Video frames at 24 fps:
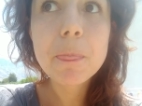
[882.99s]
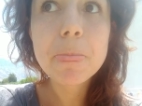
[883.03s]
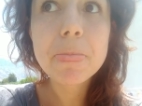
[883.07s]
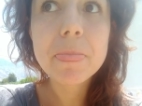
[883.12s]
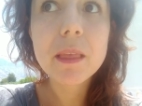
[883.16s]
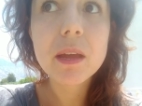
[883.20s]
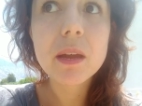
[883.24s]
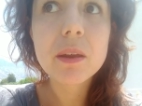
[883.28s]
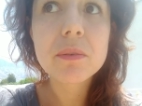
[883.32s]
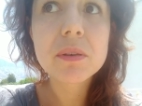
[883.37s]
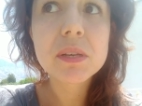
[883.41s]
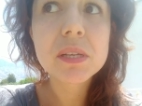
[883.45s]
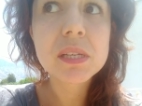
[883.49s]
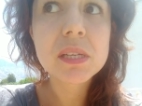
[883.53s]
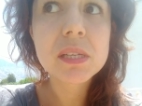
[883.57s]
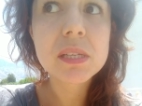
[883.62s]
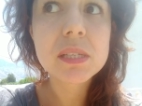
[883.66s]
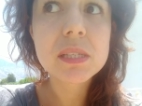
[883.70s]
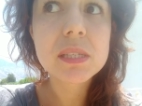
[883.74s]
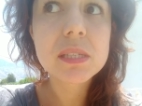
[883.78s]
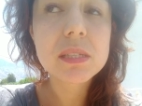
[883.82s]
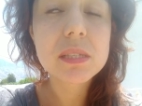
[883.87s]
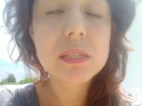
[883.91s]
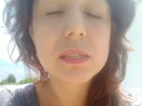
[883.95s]
There
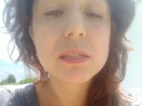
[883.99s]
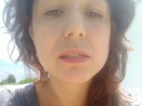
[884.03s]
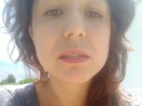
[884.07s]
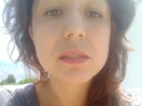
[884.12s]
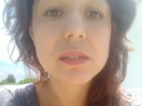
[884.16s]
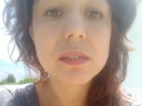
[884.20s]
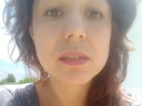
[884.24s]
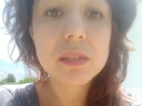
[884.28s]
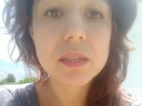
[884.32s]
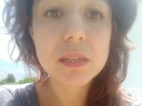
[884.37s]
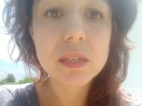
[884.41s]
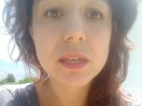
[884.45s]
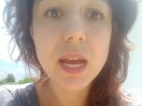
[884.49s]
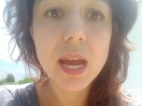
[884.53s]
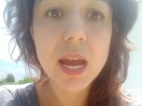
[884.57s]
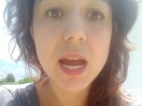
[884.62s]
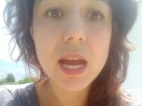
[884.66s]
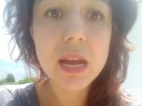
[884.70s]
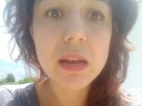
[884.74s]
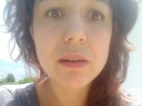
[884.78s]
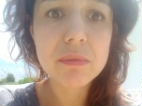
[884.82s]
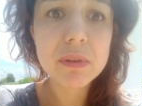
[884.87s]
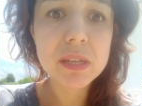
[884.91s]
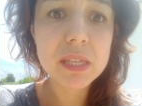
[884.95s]
was,
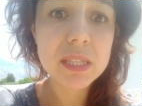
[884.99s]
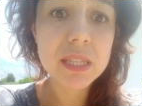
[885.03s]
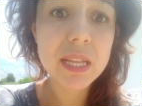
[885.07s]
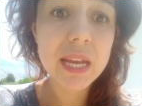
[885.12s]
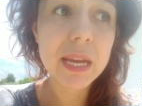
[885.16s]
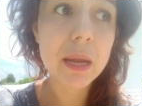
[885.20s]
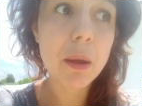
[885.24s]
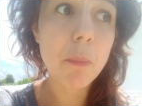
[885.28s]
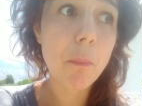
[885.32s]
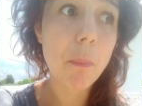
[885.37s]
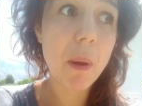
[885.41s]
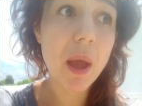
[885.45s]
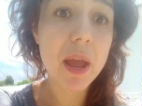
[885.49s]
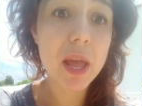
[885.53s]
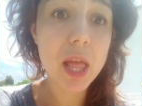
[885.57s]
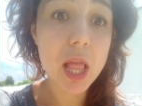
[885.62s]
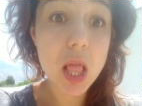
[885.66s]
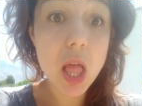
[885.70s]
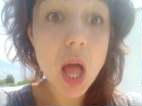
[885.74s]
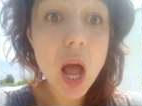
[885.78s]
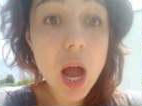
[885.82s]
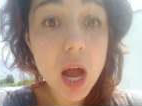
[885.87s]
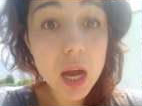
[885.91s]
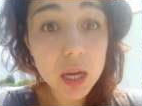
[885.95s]
yeah, it was by a
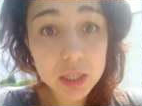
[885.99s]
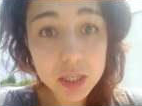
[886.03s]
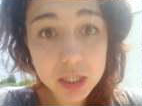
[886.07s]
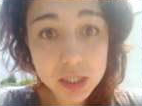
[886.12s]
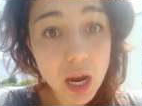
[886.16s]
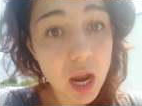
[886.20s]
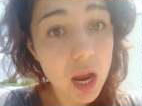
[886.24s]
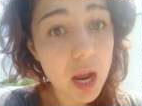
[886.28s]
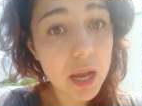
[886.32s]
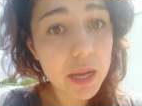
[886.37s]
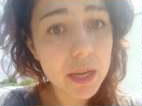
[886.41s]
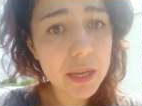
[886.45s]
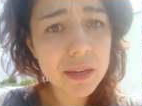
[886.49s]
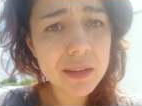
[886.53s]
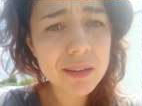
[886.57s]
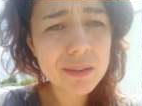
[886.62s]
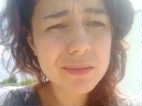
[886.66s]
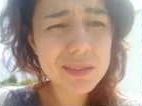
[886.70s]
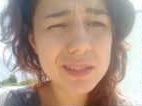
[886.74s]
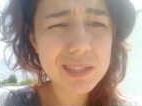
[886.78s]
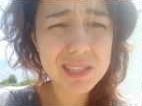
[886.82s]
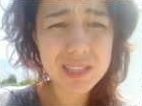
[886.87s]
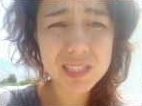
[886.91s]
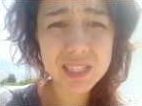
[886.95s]
long shot. It
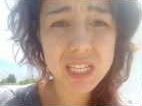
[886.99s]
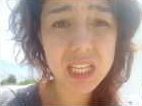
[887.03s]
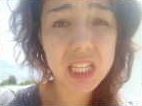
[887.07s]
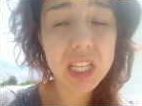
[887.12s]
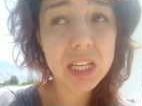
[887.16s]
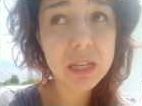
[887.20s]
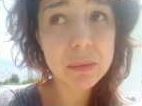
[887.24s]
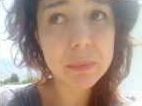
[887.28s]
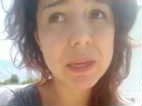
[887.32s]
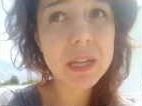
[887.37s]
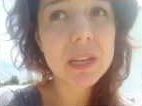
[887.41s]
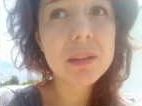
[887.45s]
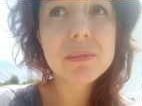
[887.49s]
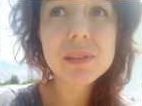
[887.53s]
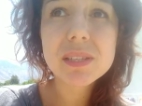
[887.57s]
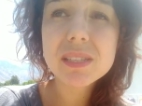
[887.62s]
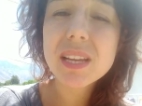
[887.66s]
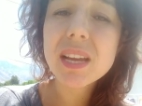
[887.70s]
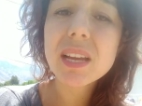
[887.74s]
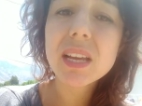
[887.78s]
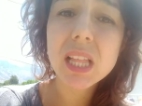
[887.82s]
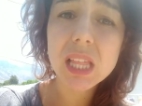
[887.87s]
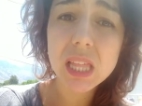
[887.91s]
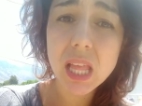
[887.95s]
wasn't just a little bit. It was
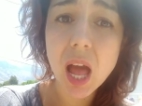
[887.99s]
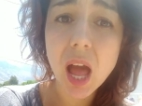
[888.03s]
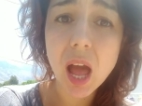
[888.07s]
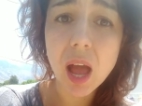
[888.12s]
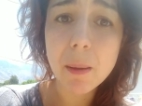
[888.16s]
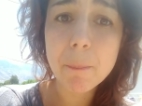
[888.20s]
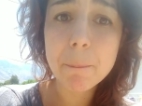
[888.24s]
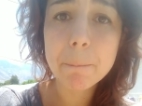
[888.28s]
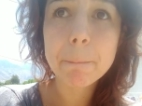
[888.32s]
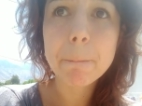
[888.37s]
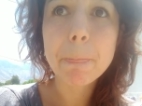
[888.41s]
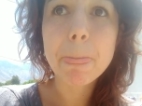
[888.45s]
a lot.